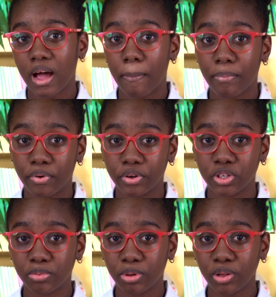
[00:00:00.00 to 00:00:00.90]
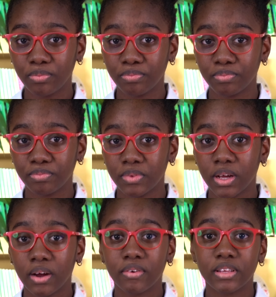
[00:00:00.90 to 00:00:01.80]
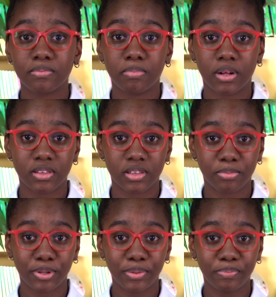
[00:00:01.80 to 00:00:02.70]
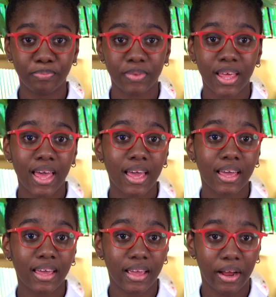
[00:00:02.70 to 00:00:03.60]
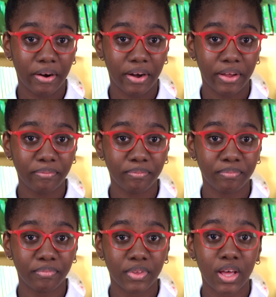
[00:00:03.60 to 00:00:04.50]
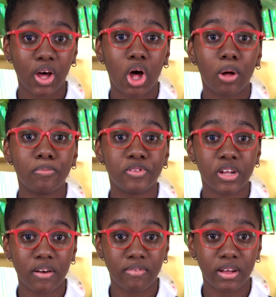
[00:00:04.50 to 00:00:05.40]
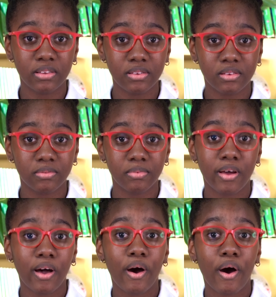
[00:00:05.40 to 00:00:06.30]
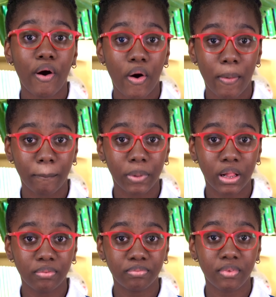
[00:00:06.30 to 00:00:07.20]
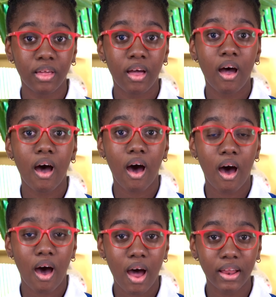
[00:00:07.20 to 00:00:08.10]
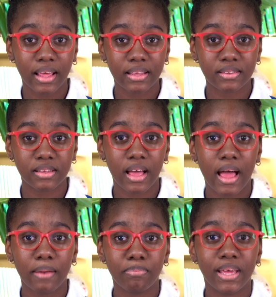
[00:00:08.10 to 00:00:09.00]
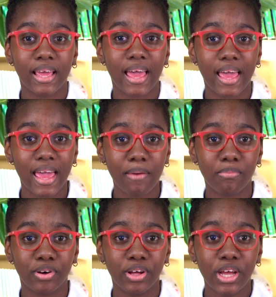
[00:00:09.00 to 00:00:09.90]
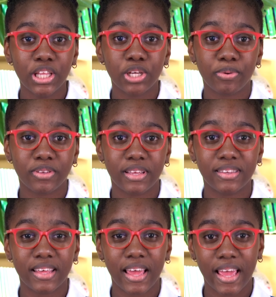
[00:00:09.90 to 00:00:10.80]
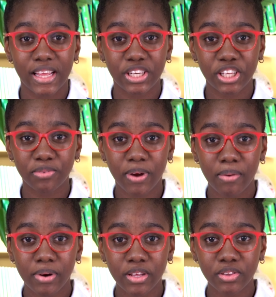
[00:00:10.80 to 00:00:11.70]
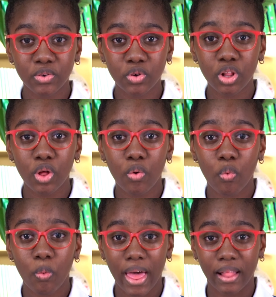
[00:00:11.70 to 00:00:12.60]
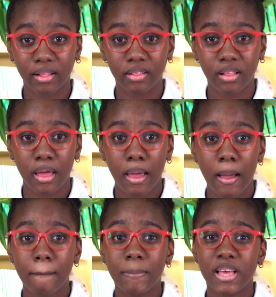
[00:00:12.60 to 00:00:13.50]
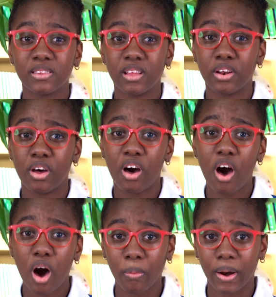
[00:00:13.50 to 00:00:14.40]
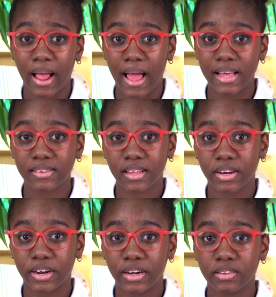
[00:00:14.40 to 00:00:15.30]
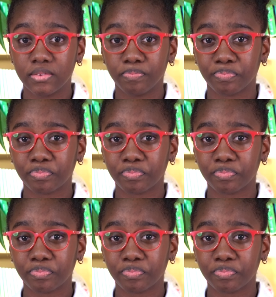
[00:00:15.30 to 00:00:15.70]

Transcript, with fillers: approachable, responsible, caring, observant, humble, honest, and being able to present Angels Primary School well based on our high standards